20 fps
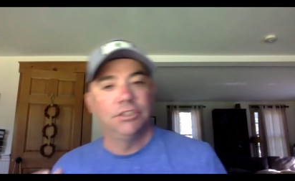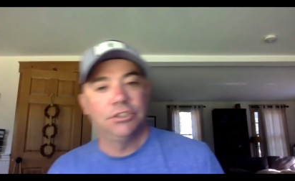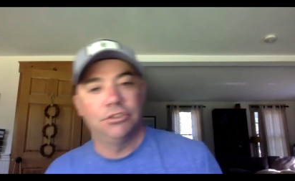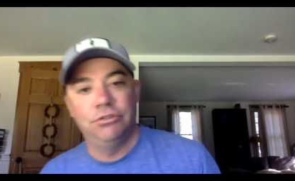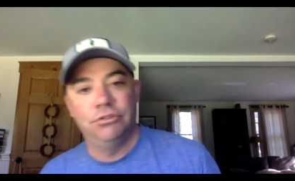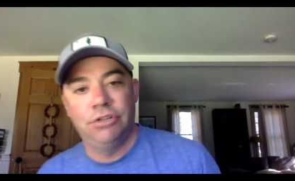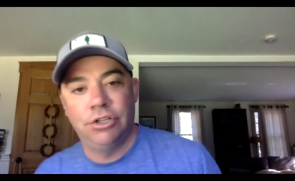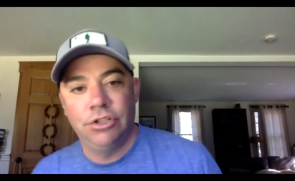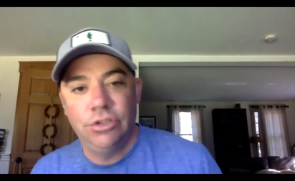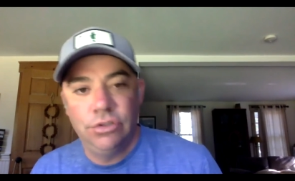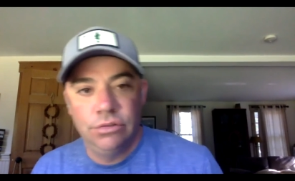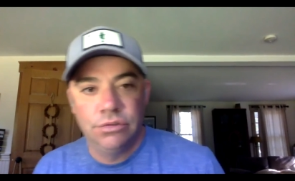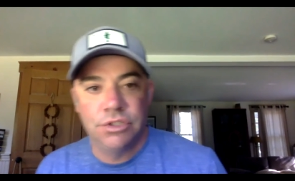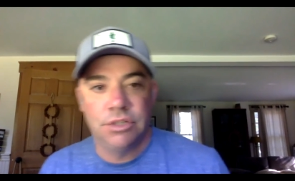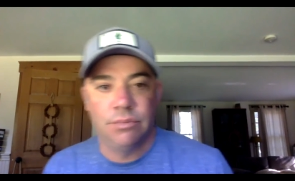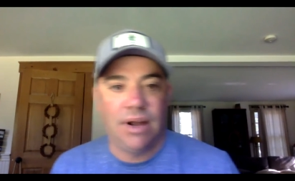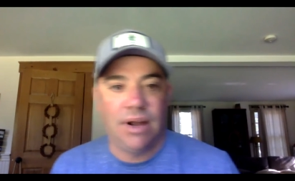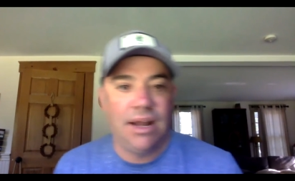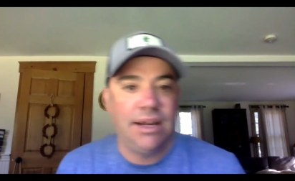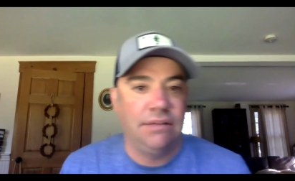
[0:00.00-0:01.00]
So you can use the
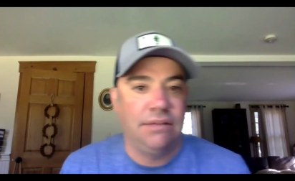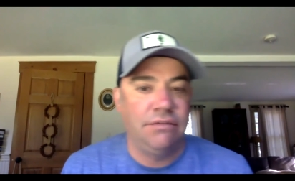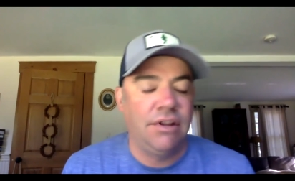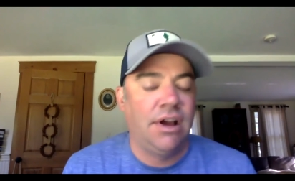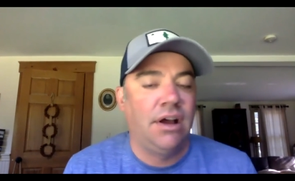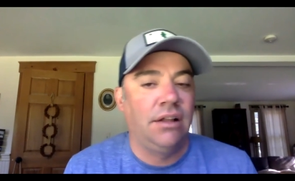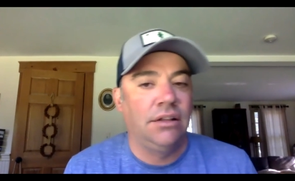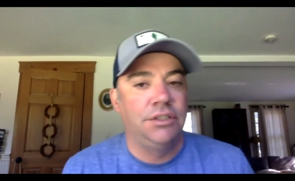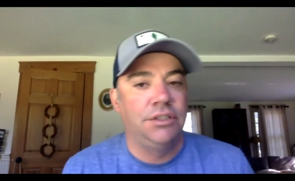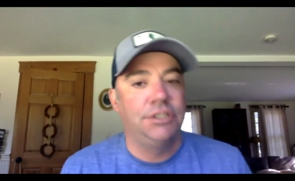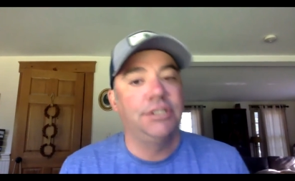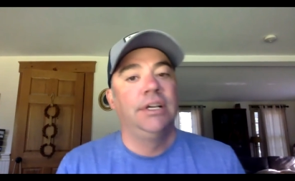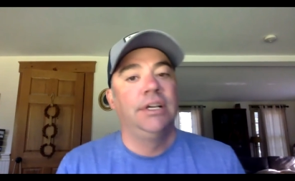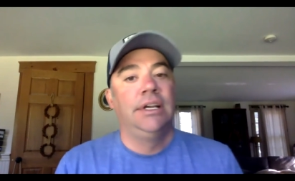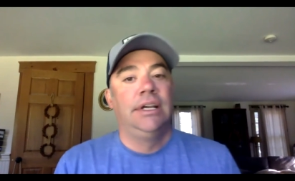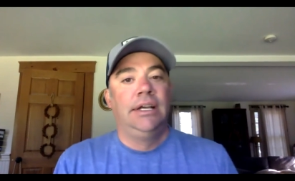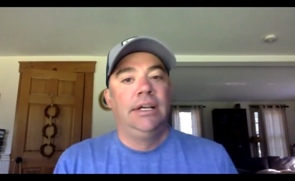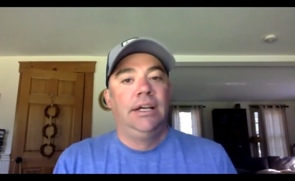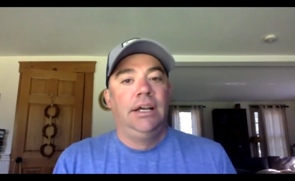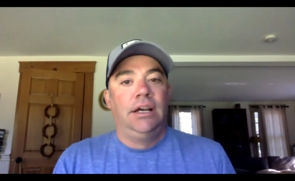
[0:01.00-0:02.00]
body of knowledge
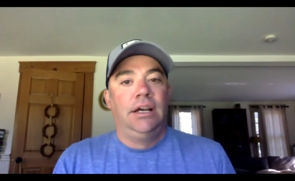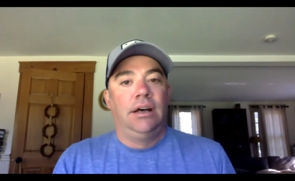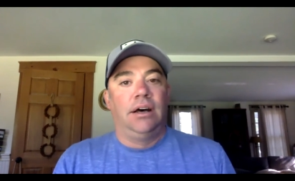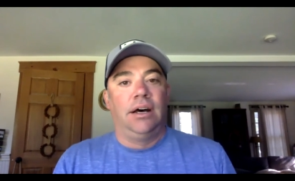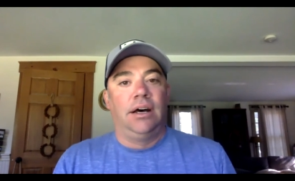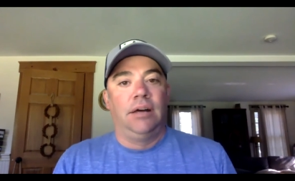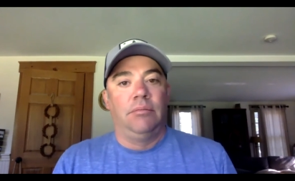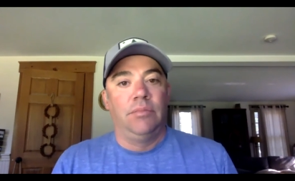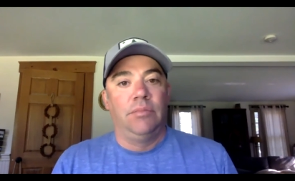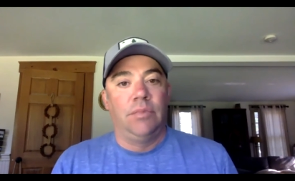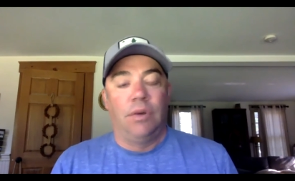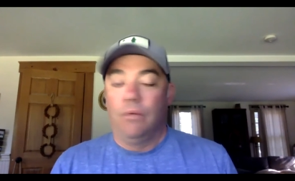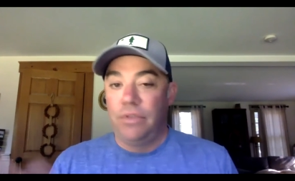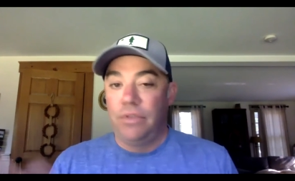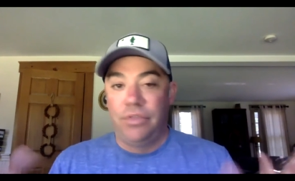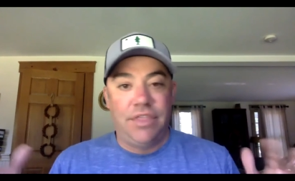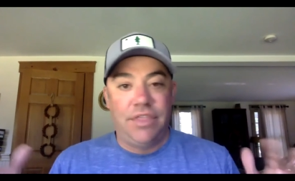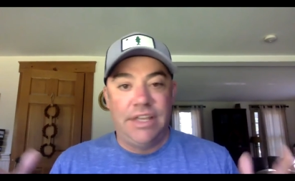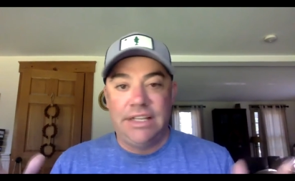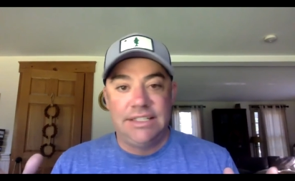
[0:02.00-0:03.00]
of the
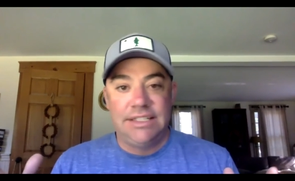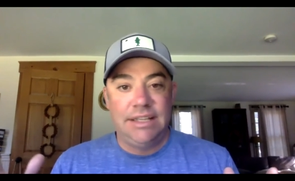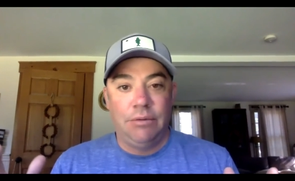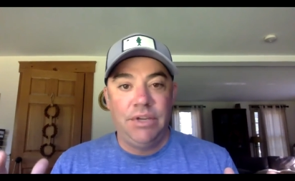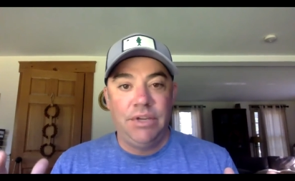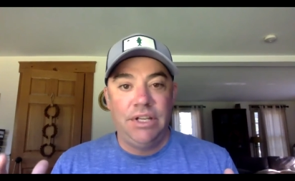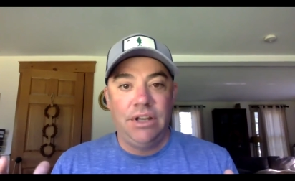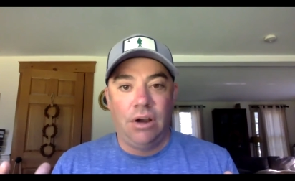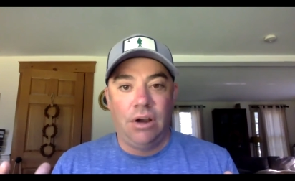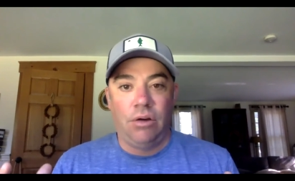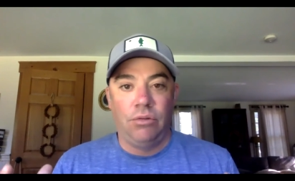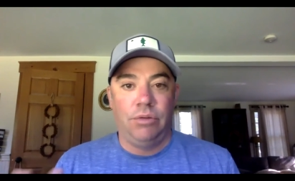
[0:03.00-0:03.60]
things that we know,